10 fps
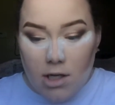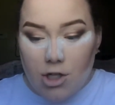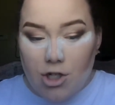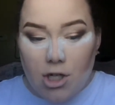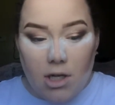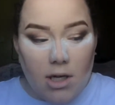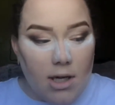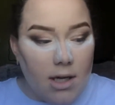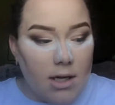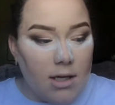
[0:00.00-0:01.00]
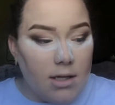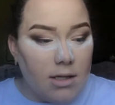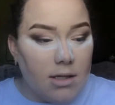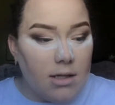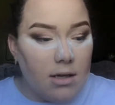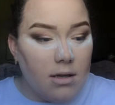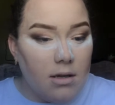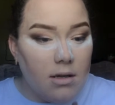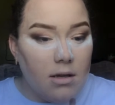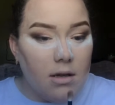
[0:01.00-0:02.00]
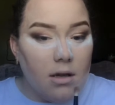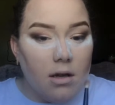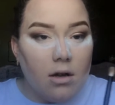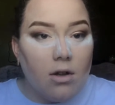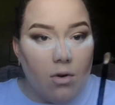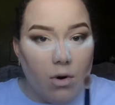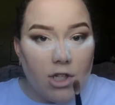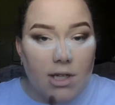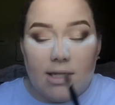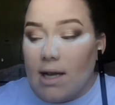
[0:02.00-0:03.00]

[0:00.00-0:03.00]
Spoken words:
She is gorgeous,